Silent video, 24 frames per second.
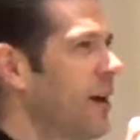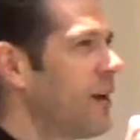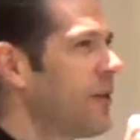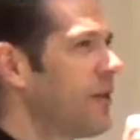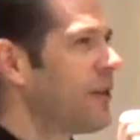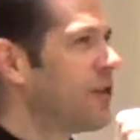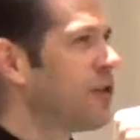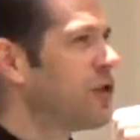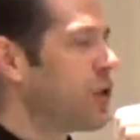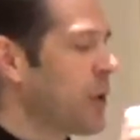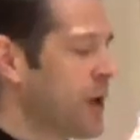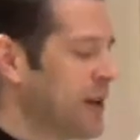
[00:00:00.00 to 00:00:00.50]

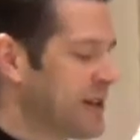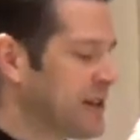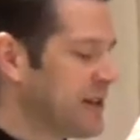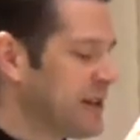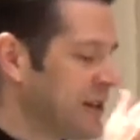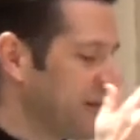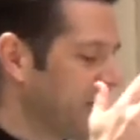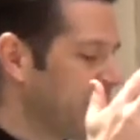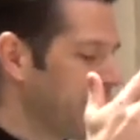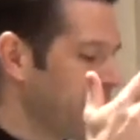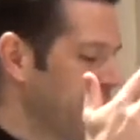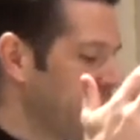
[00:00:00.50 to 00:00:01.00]
the choices
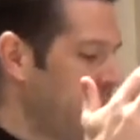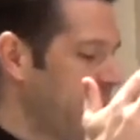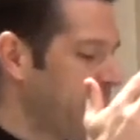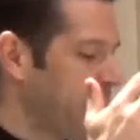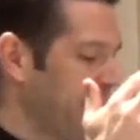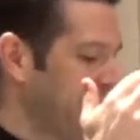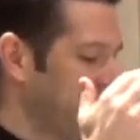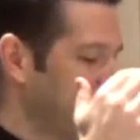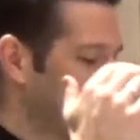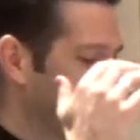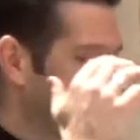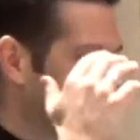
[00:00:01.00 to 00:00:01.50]
is from John
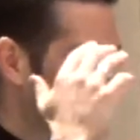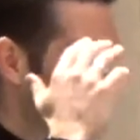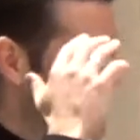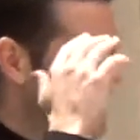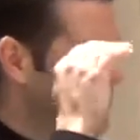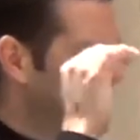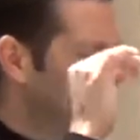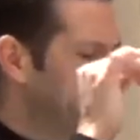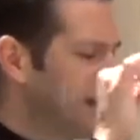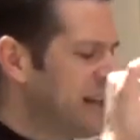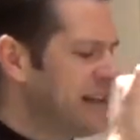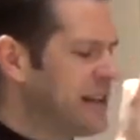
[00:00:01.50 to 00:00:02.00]
Paul II. Whenever
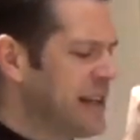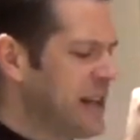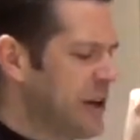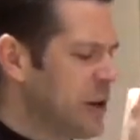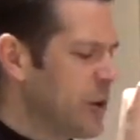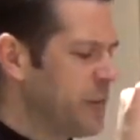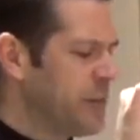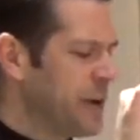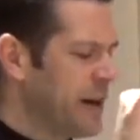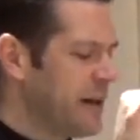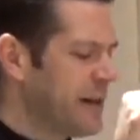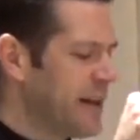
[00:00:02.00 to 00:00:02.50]
you see
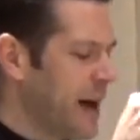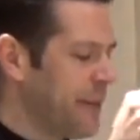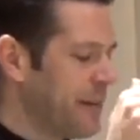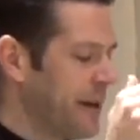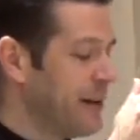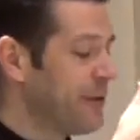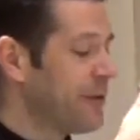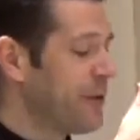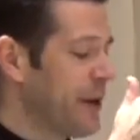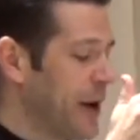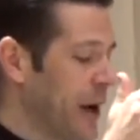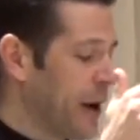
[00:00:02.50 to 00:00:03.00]
TOB, that
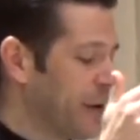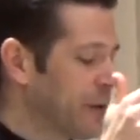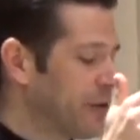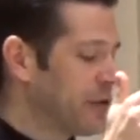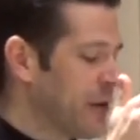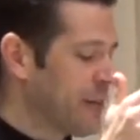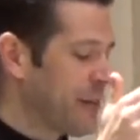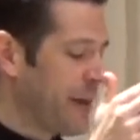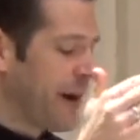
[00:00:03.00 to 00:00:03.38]
means theology of